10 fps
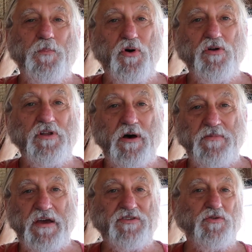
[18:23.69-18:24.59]
pulled up
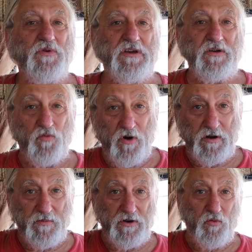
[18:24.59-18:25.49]
next to me and
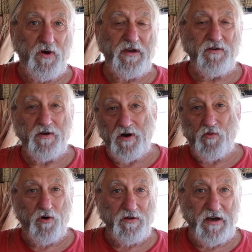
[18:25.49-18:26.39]
wanted me to
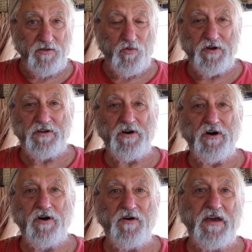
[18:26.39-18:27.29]
roll down the window,